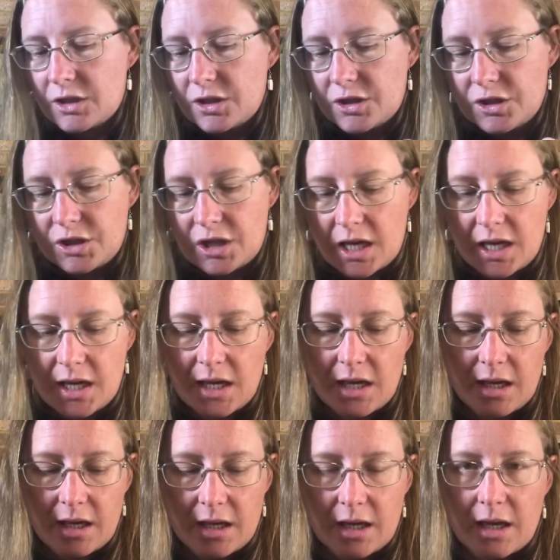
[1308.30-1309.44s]

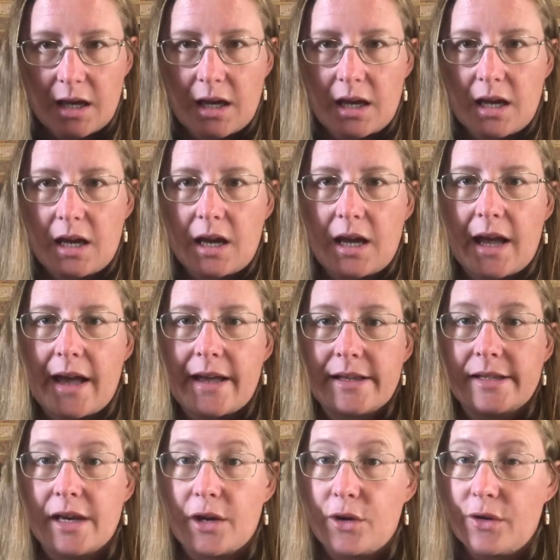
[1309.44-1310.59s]
She has
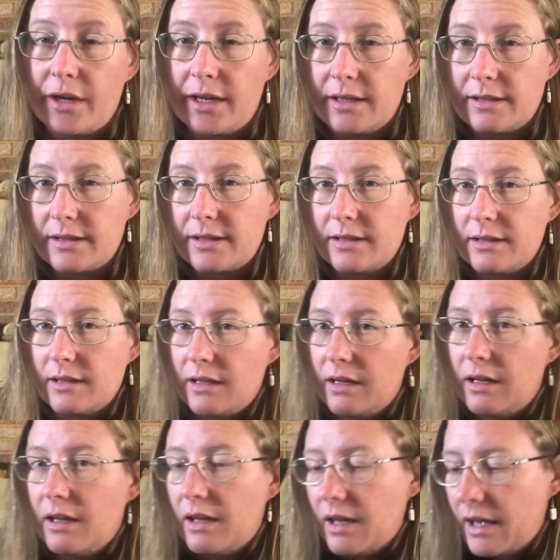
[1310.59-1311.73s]
a cricket,
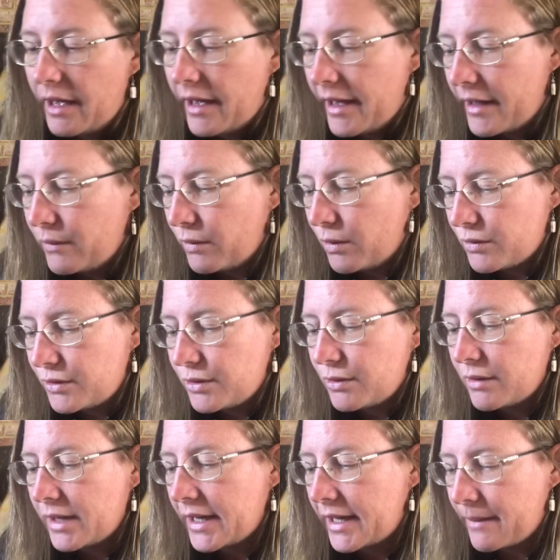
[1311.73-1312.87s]
and we were
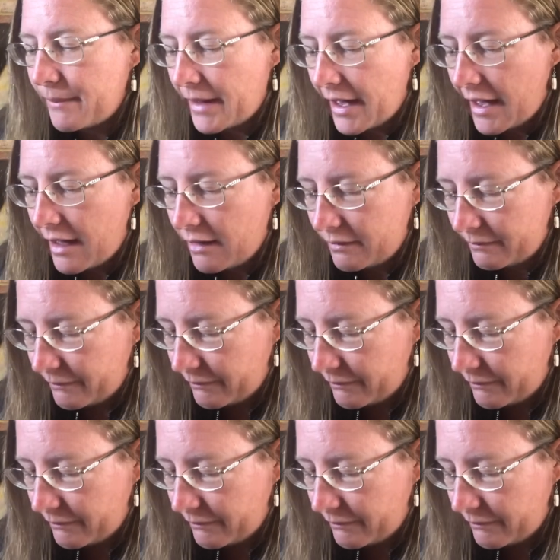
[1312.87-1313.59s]
talking about